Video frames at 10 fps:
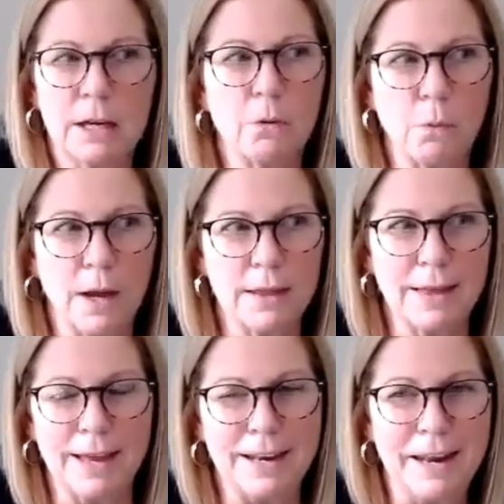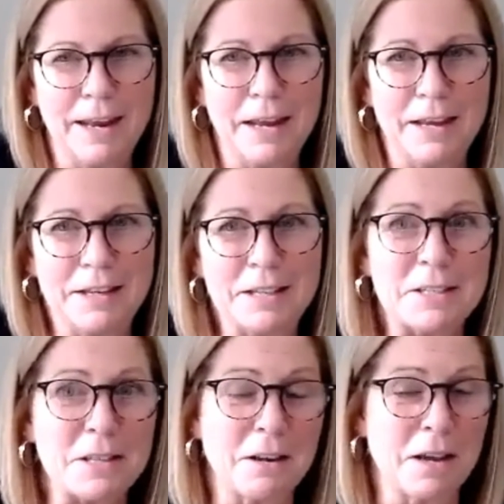in a way that
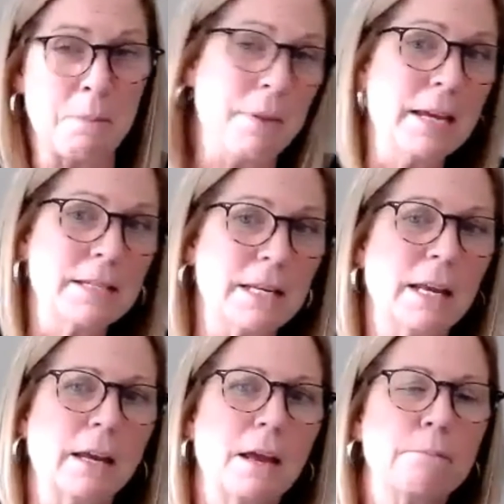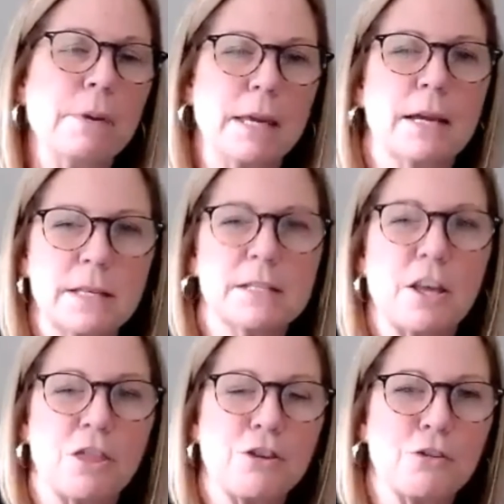is amazing because it's
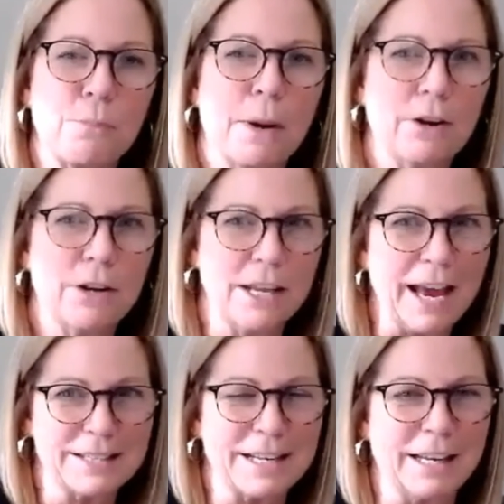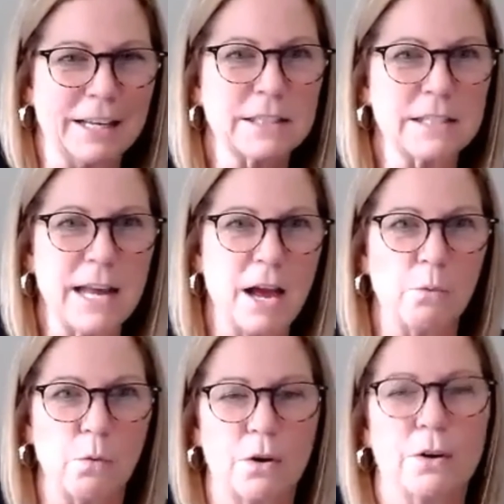a third party asking. It's
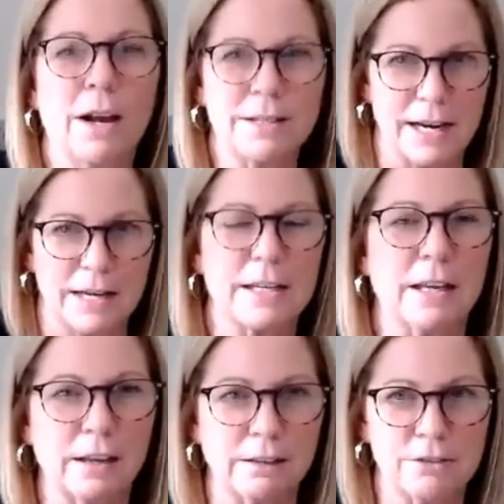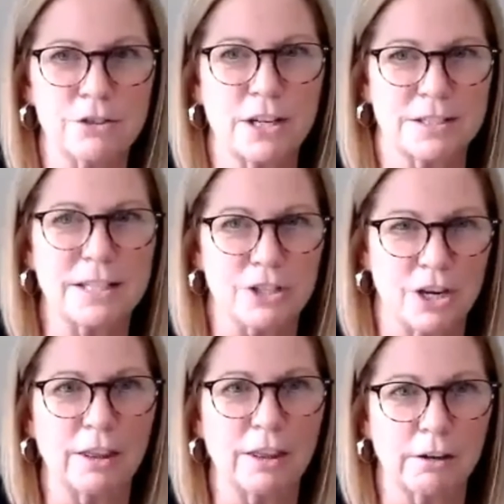not us asking just each
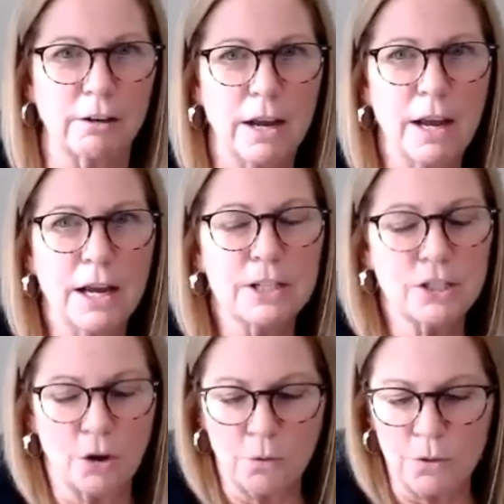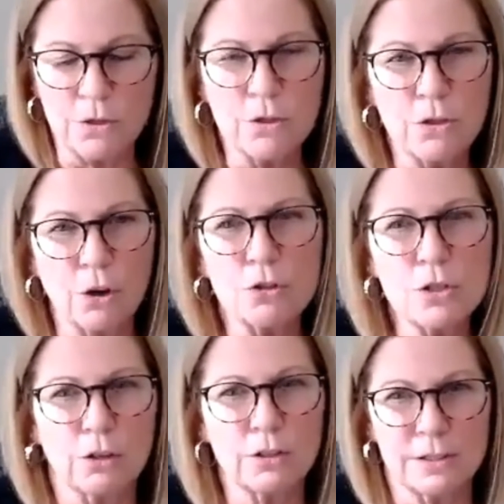other. So
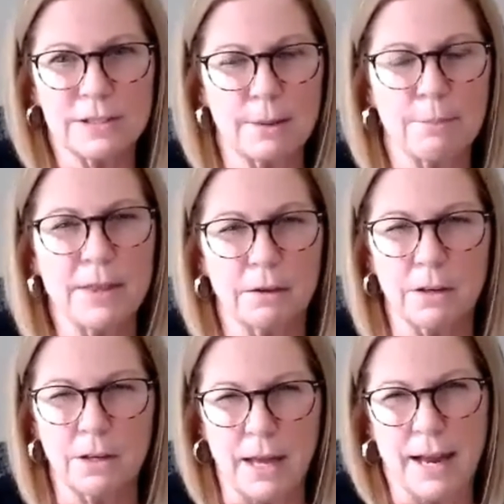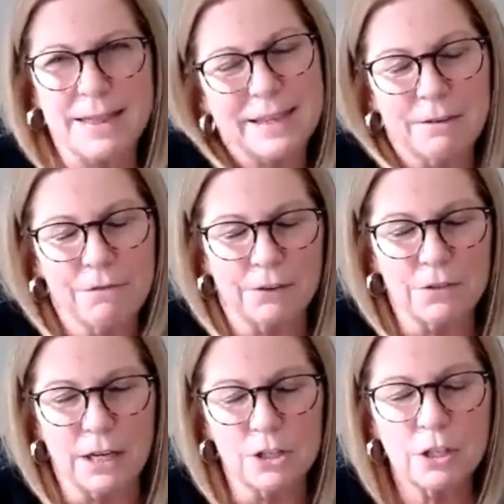those are some of the, I think,
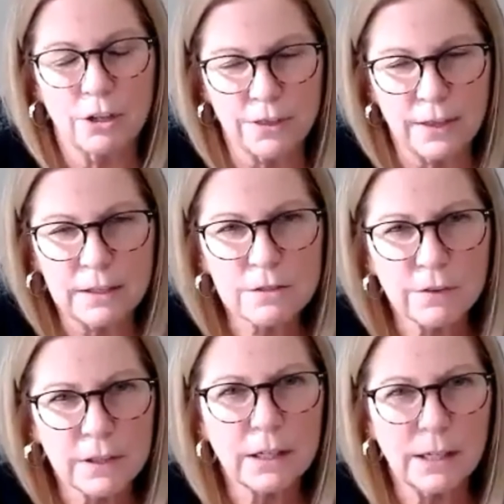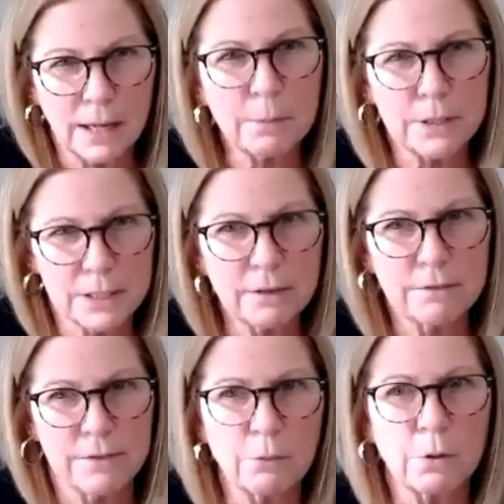foundational things for the
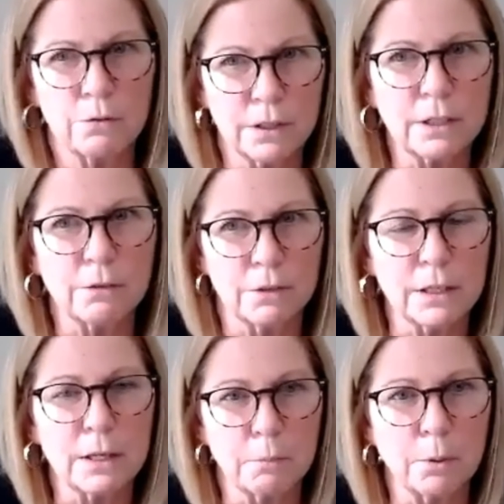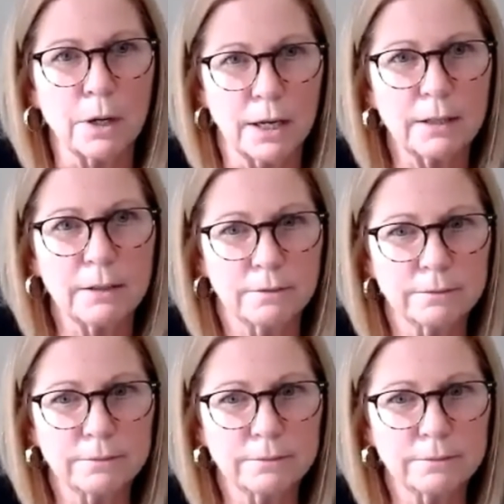collaborative that were really, really important.